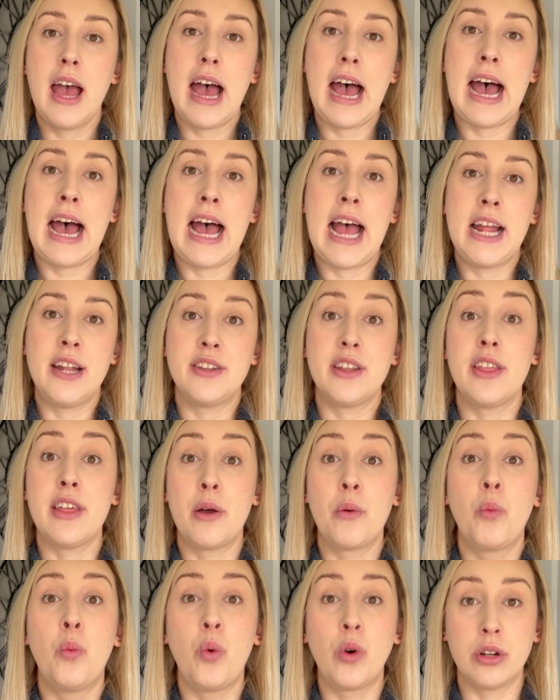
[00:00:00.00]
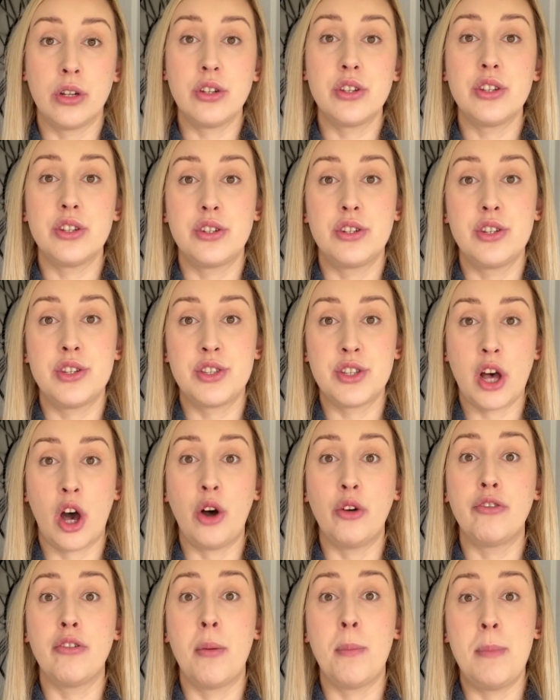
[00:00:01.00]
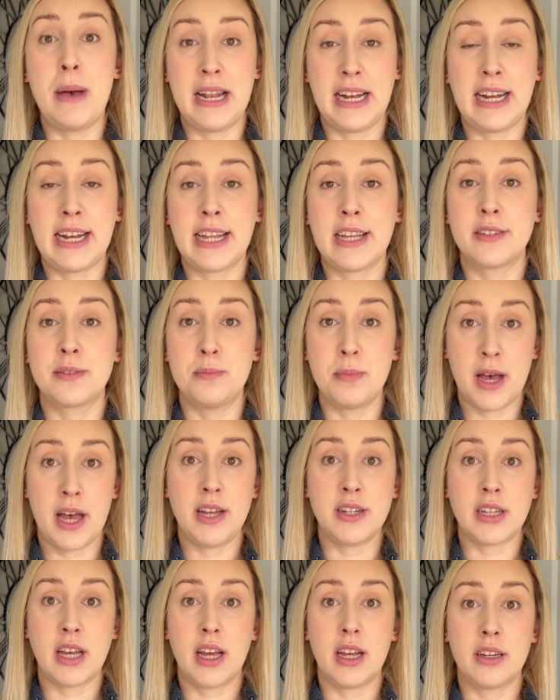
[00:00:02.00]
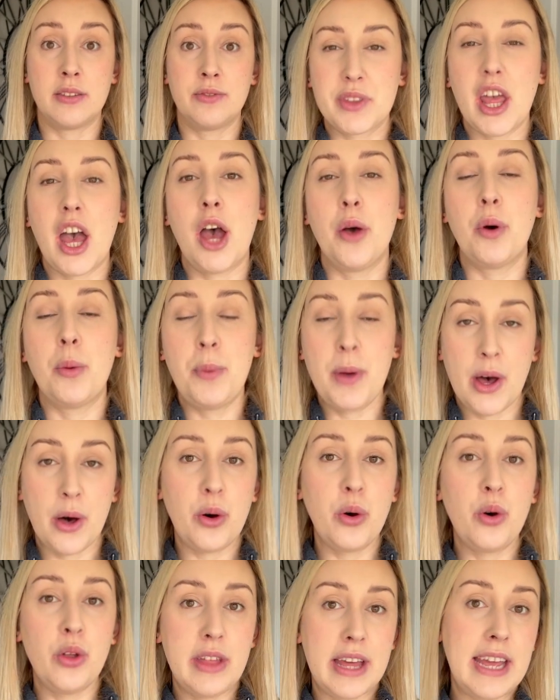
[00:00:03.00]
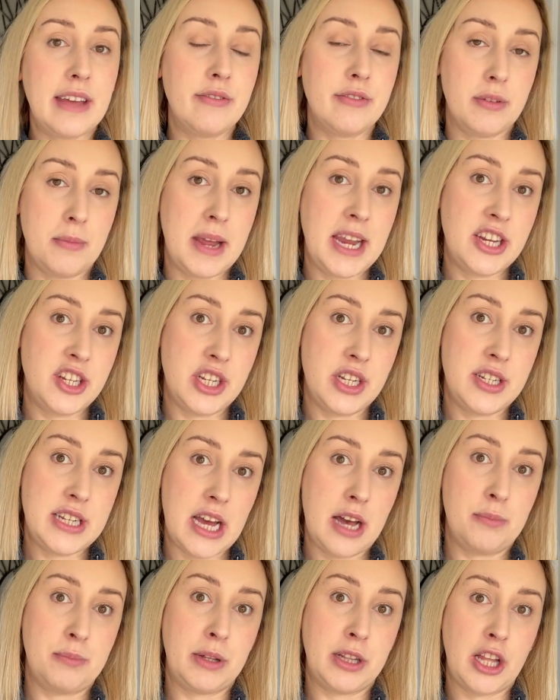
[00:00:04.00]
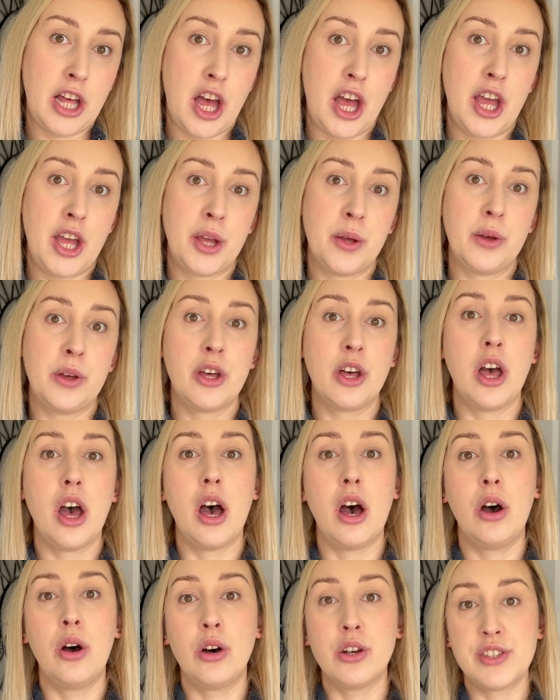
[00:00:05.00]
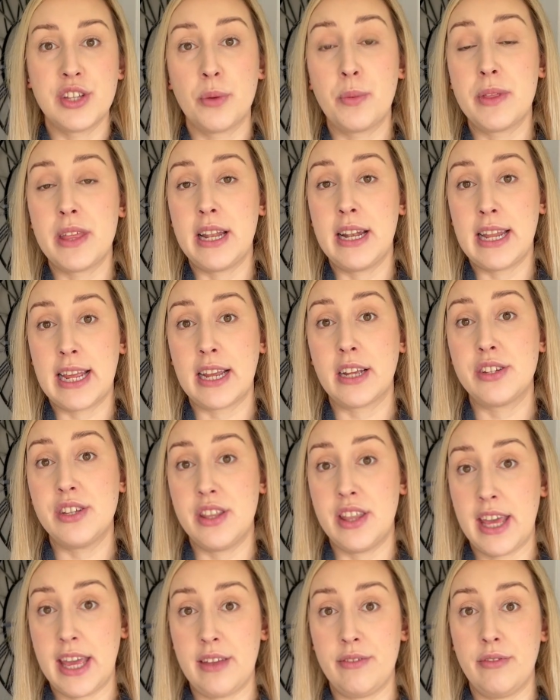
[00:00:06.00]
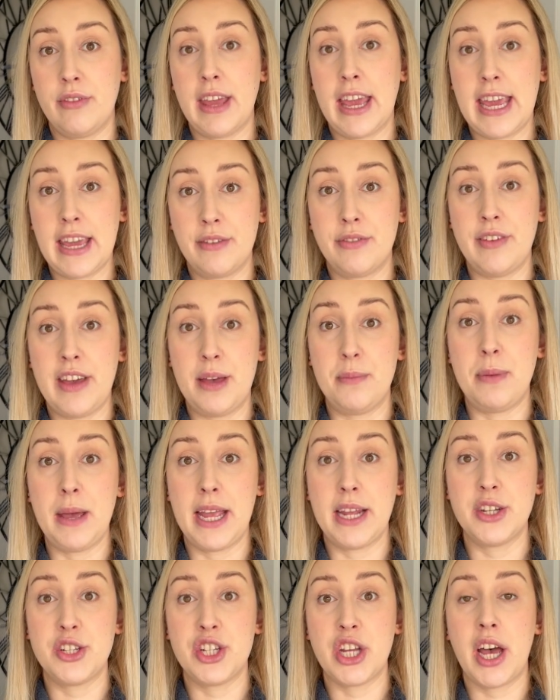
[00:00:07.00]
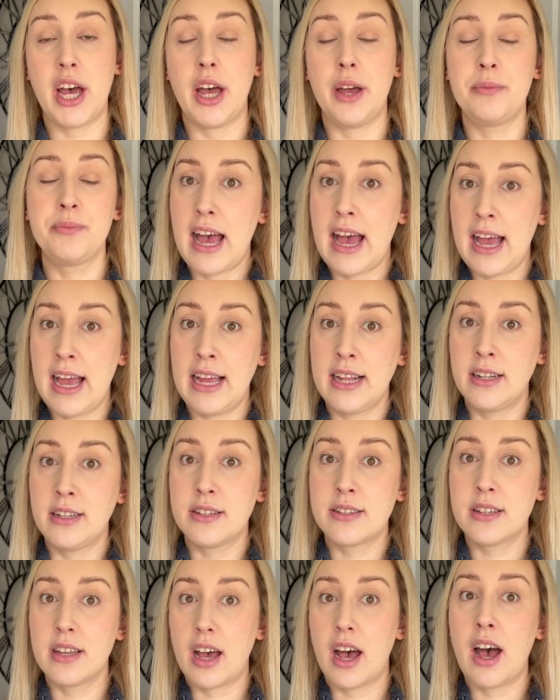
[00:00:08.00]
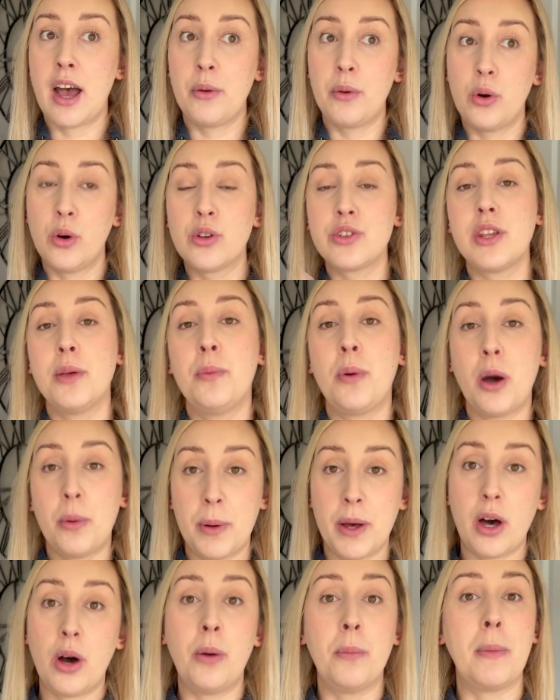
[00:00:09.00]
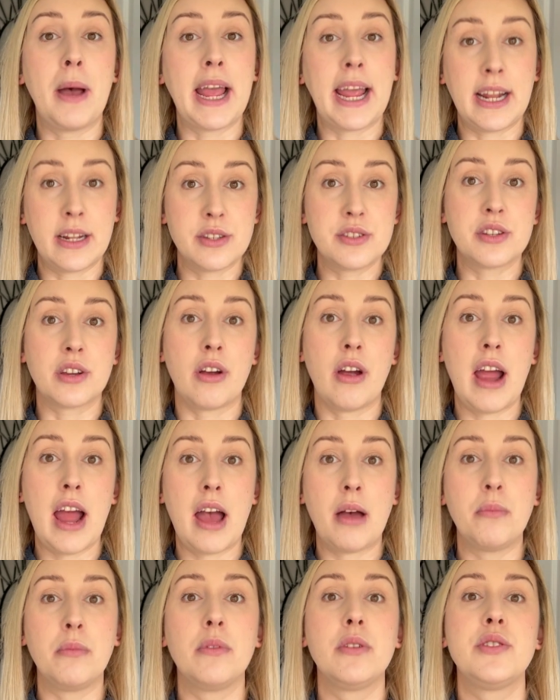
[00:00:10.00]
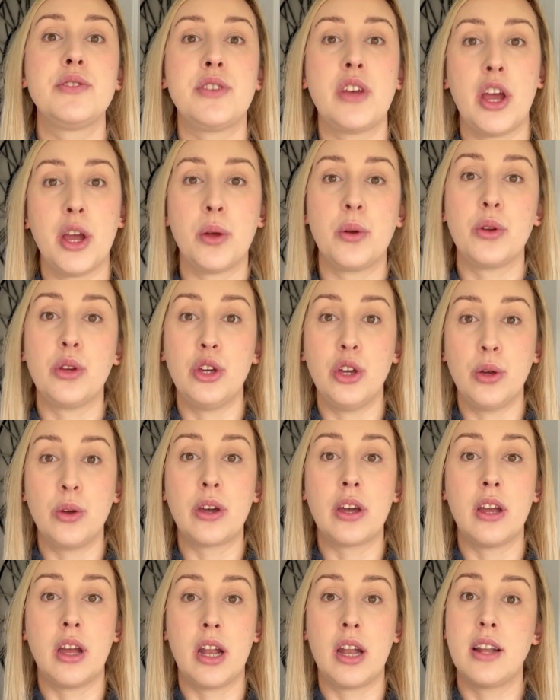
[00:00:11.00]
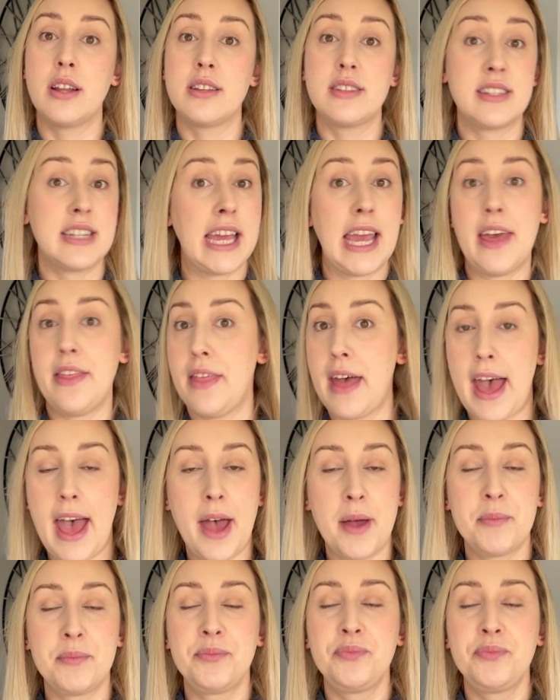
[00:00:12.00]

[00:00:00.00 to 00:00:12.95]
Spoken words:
And they want to solve Melanie's murder. I will put all the information down below, also with a link to the Efit picture, and I will also pop it on my Instagram so you can see it there.